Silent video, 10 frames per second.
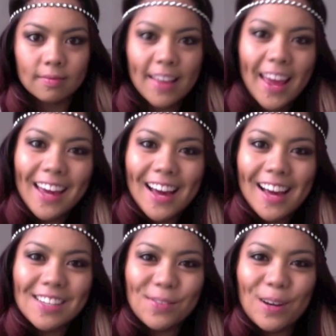Hey
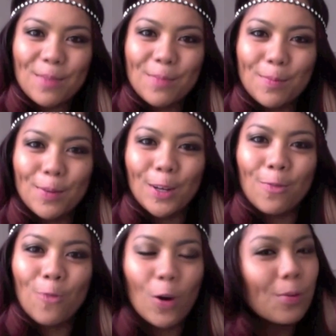guys, welcome to Beauty
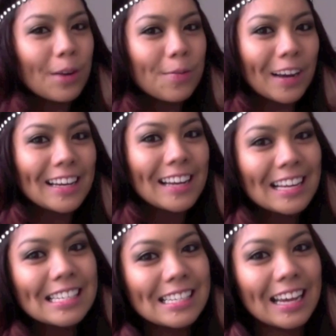411.
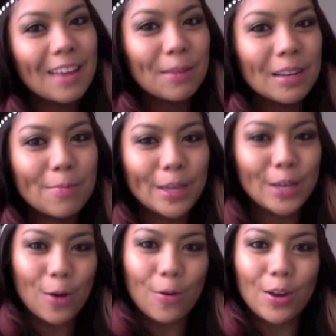Today I'm going to be
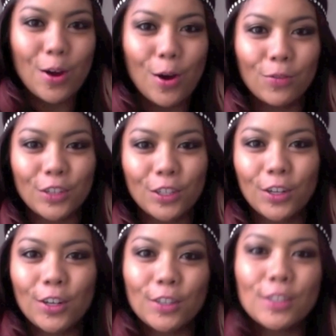going over
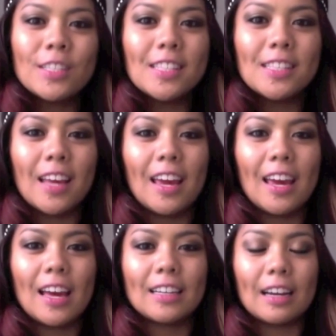curls
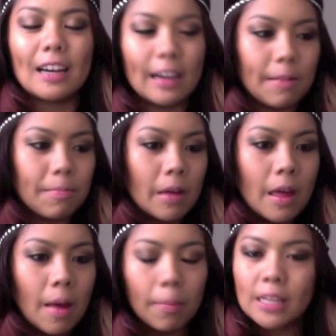and
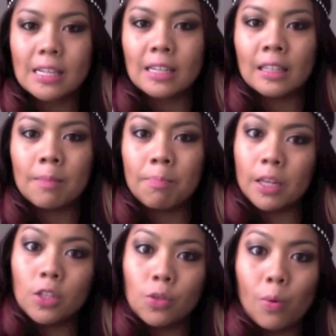basically
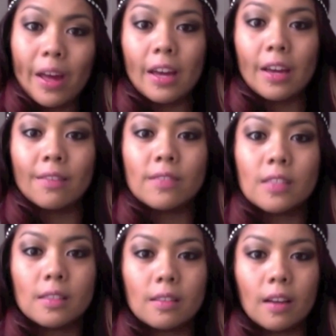beach
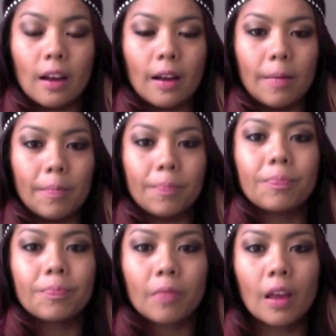waves,
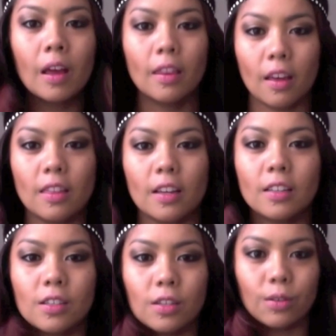nothing
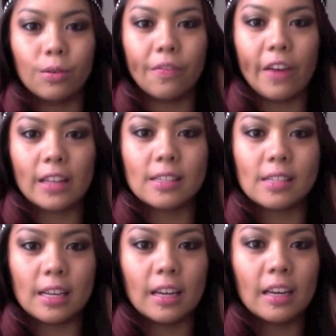too
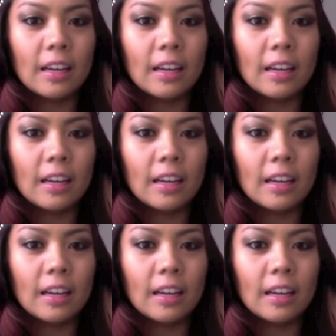fancy.